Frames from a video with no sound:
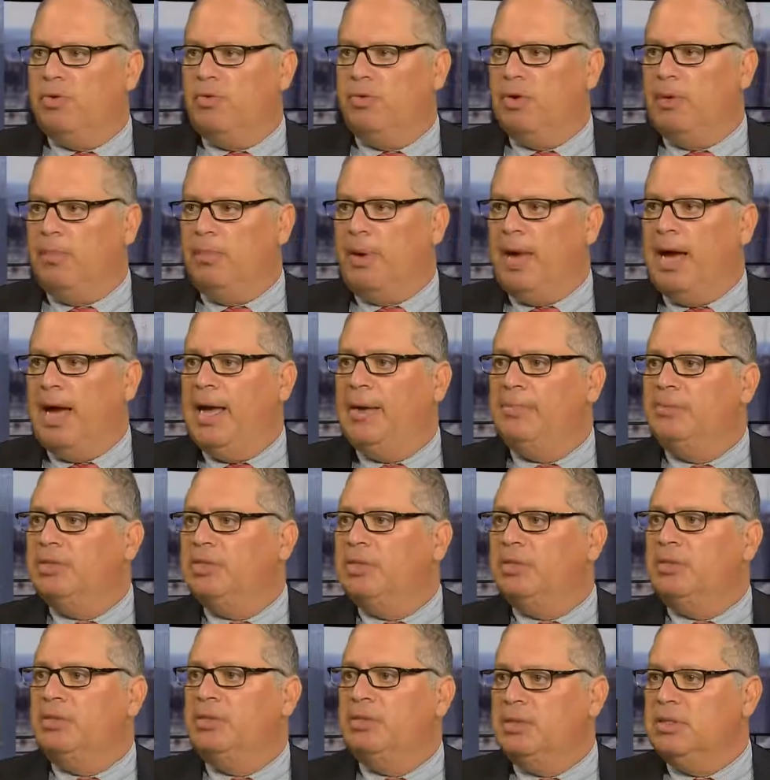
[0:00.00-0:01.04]
through the pipes,
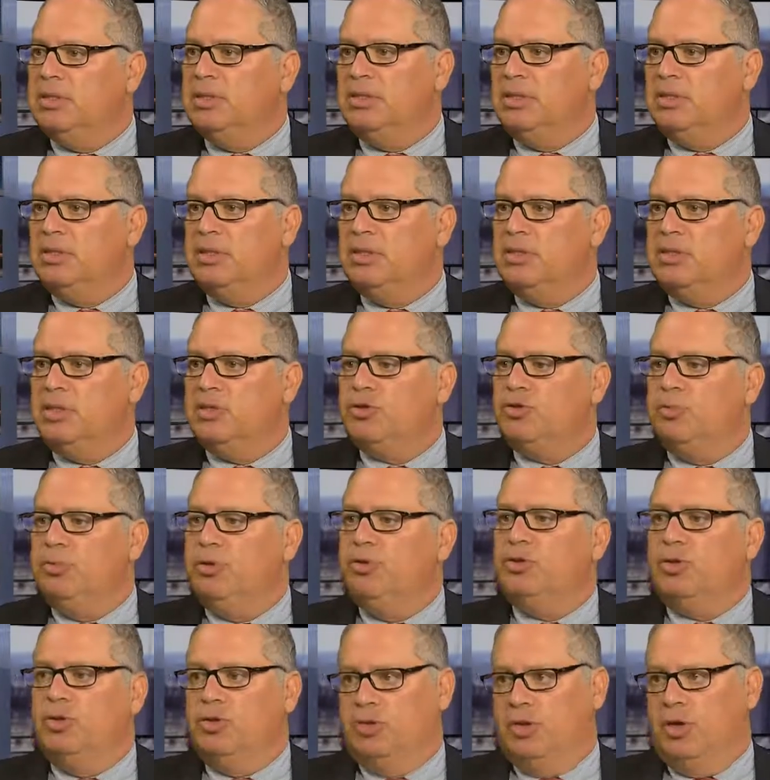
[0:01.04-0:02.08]
right. and the, the
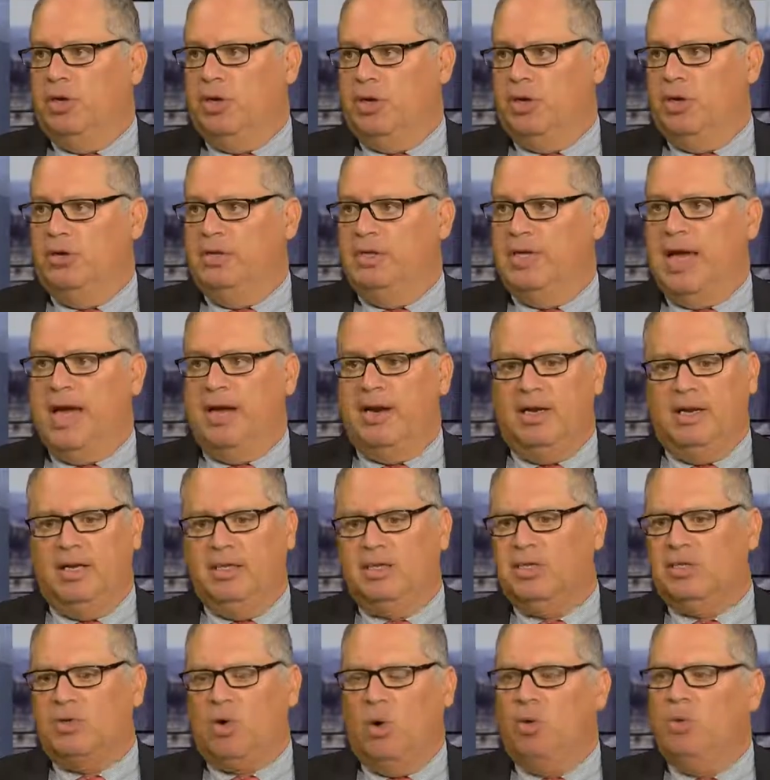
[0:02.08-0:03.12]
distributions are going to go down. And
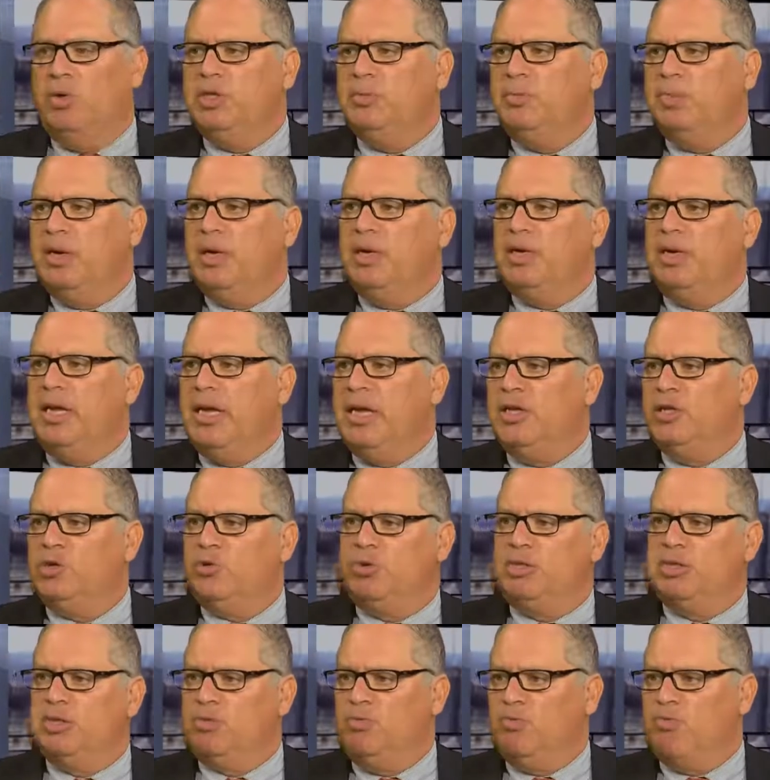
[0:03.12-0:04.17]
it's always been an
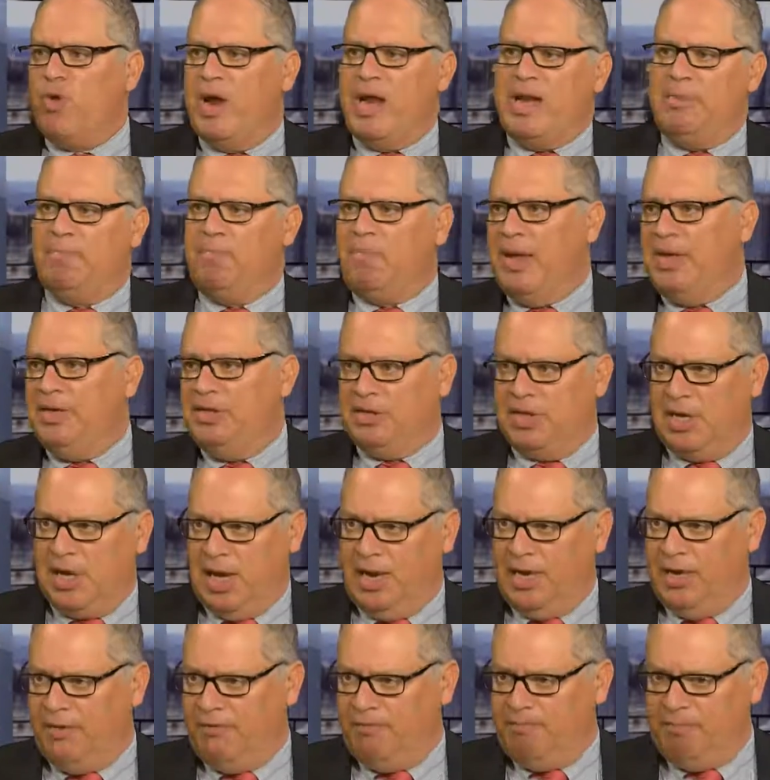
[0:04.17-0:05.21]
interest rate based
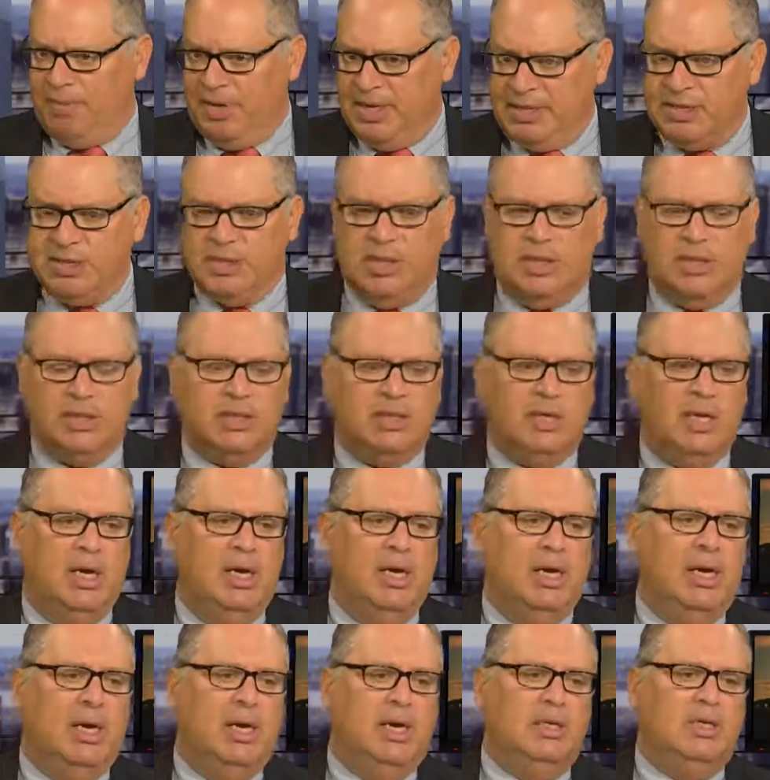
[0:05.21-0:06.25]
kind right. of business.
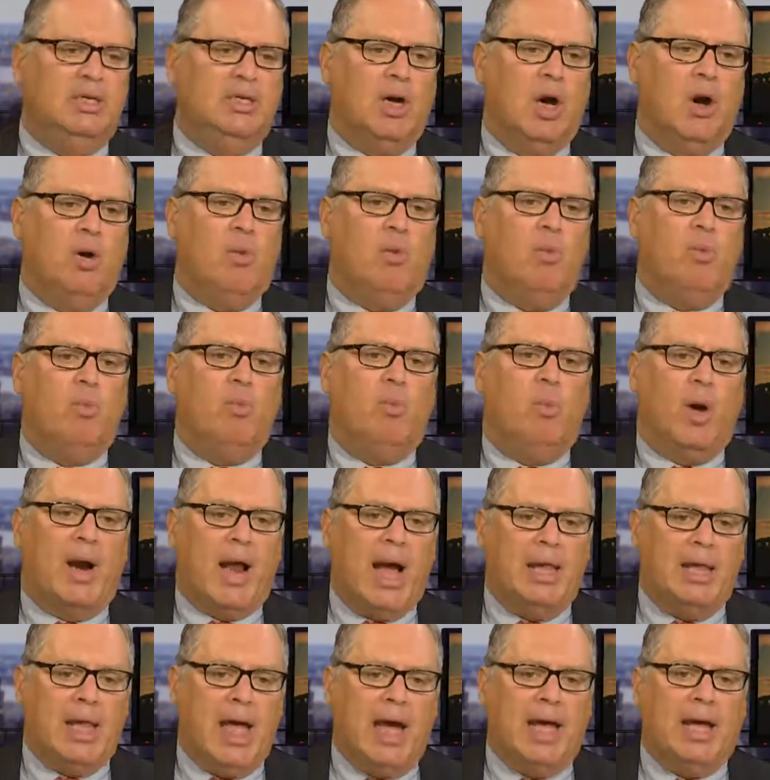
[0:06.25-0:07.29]
So what
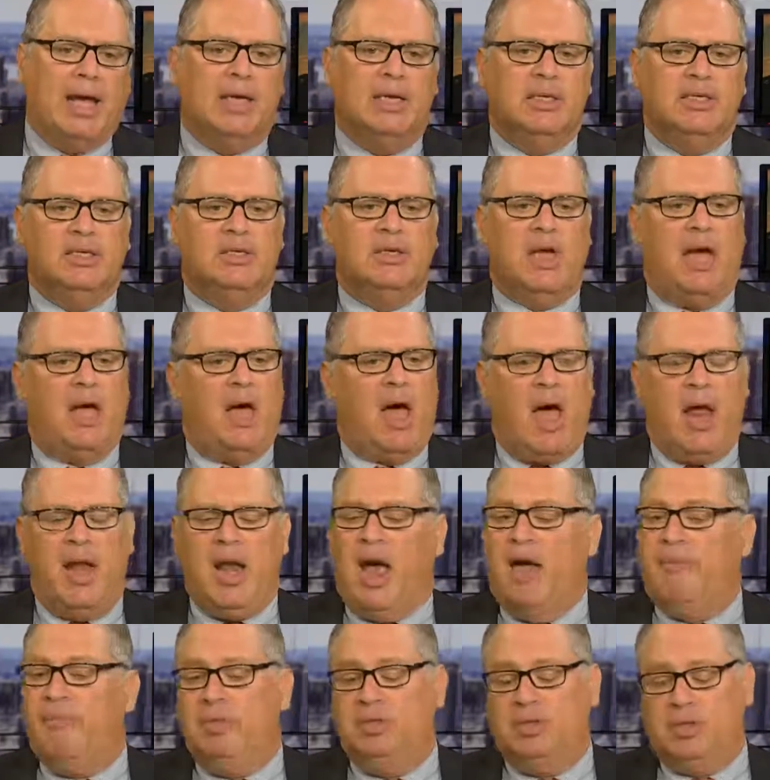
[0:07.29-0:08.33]
I like is,
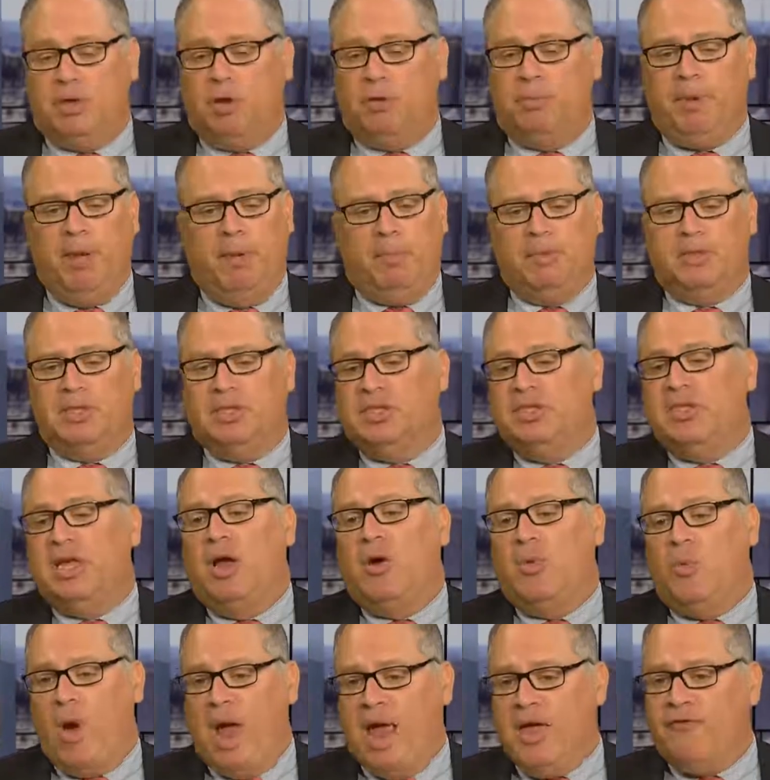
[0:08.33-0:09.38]
and I've been told people to stay
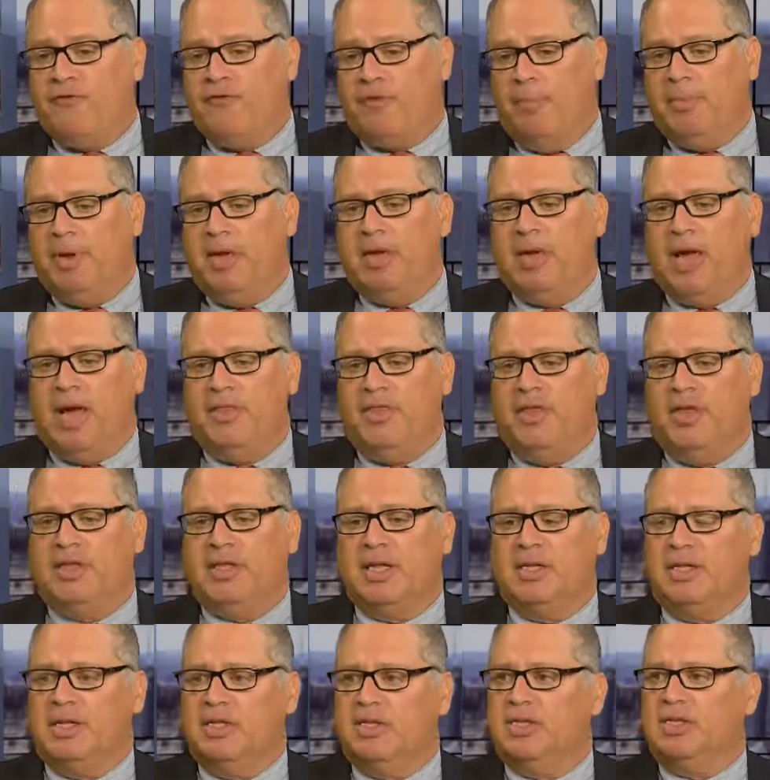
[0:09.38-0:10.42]
away from it. I think
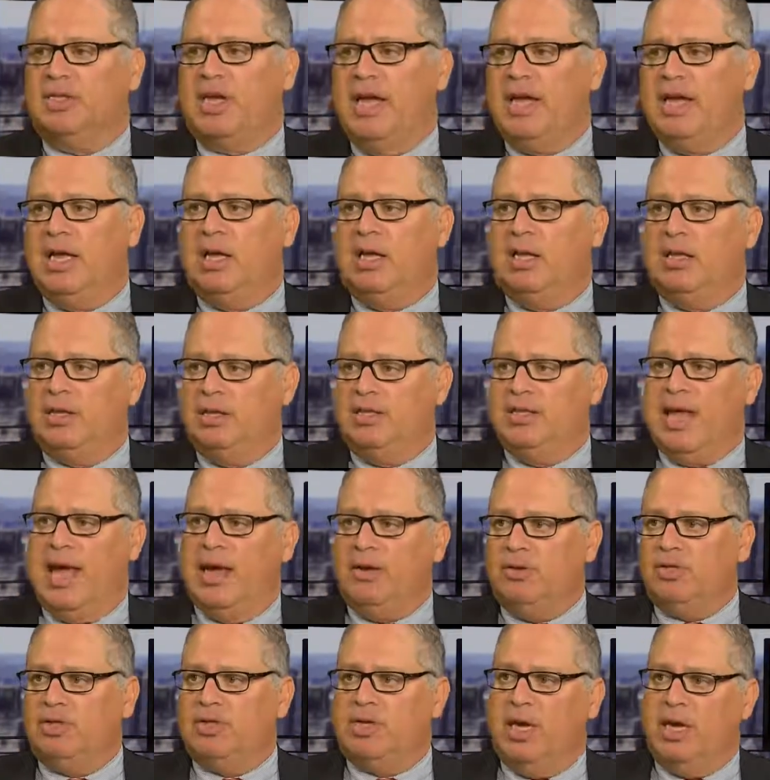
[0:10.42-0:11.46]
that the cycle, the
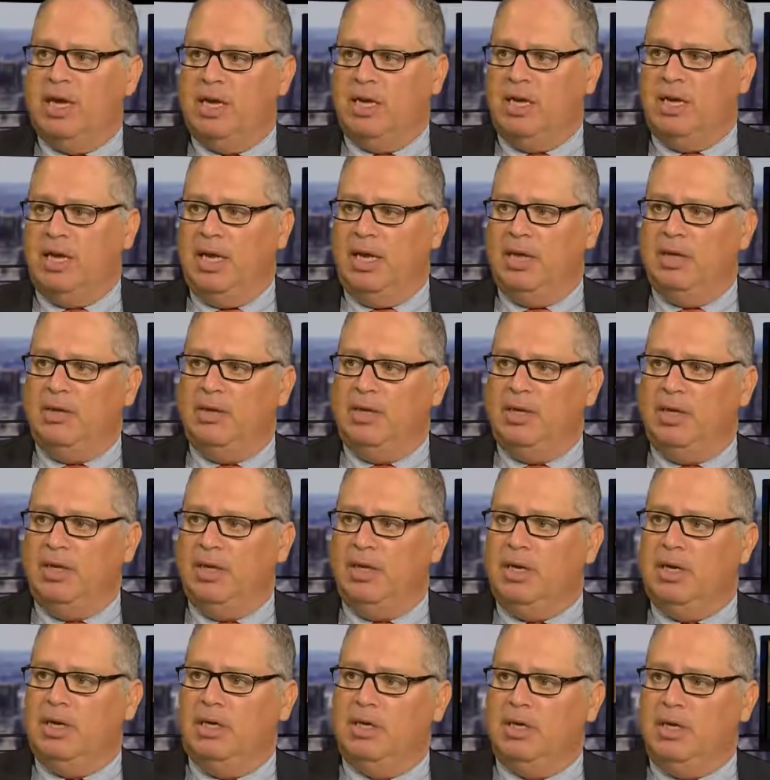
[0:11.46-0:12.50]
down cycle in
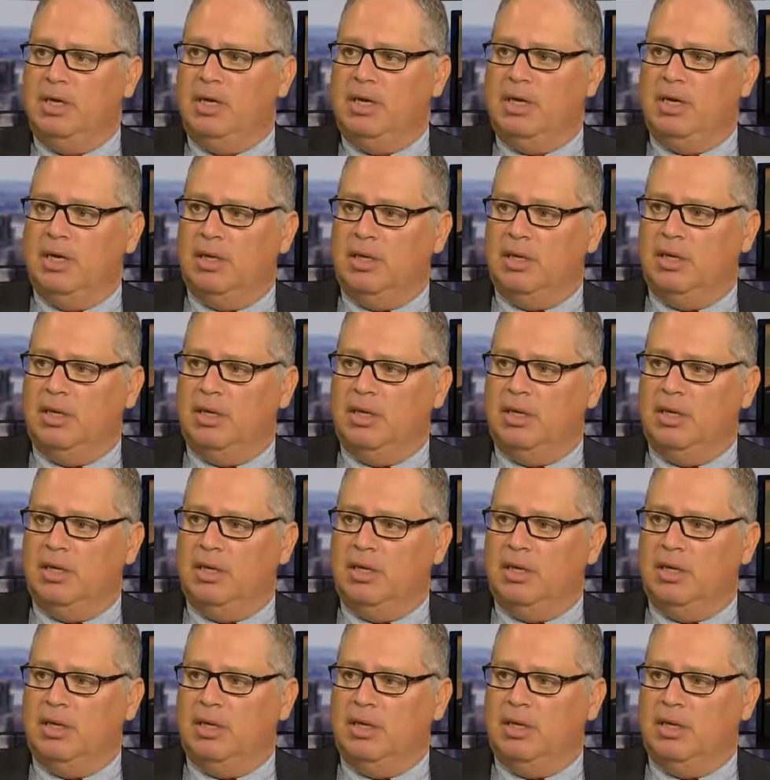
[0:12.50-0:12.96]
the in the